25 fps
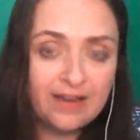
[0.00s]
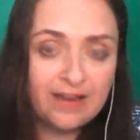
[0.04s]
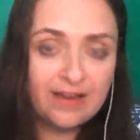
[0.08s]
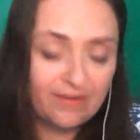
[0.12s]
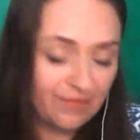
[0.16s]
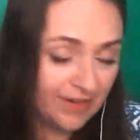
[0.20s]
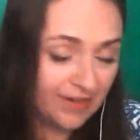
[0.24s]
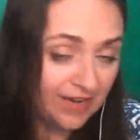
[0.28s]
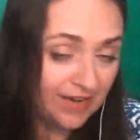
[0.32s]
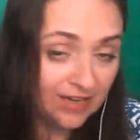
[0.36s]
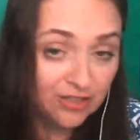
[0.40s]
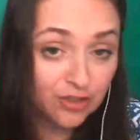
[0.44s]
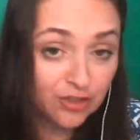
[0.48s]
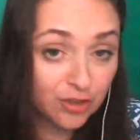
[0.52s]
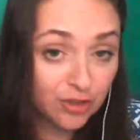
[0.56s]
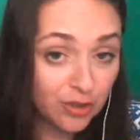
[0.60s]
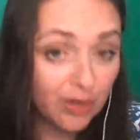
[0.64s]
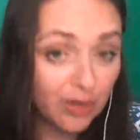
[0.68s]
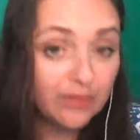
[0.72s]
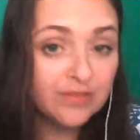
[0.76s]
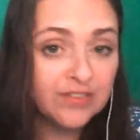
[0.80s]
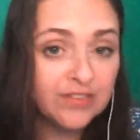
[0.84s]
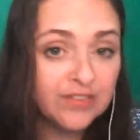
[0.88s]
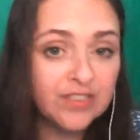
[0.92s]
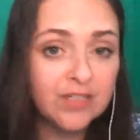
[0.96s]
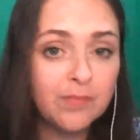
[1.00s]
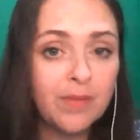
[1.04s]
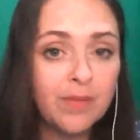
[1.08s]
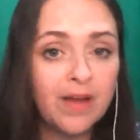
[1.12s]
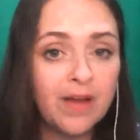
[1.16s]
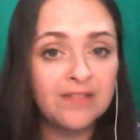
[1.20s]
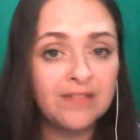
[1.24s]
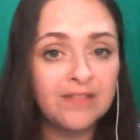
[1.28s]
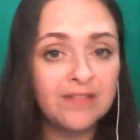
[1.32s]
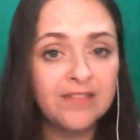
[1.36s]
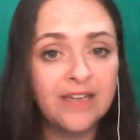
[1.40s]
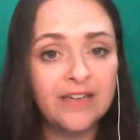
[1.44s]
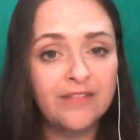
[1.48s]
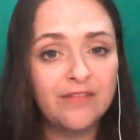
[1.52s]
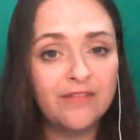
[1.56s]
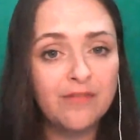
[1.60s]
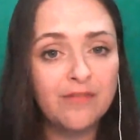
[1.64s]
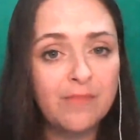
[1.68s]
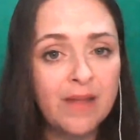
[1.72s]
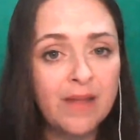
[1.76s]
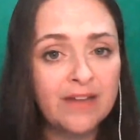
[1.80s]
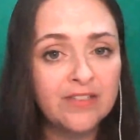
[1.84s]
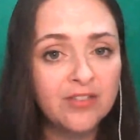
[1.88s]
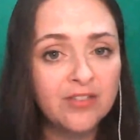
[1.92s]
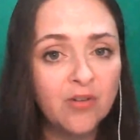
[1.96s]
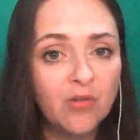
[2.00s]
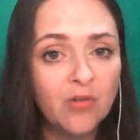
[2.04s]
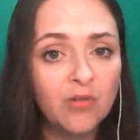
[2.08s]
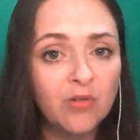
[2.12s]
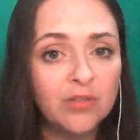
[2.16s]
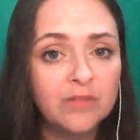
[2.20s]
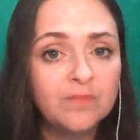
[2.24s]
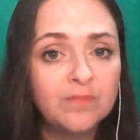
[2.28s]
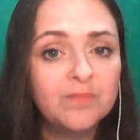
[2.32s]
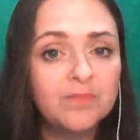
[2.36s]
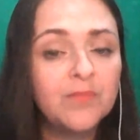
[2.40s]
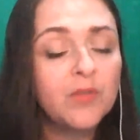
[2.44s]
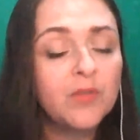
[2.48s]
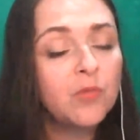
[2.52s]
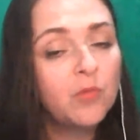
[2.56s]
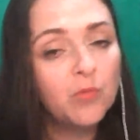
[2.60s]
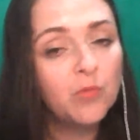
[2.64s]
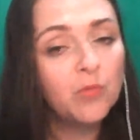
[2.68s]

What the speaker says: if he had chosen to pass that information on,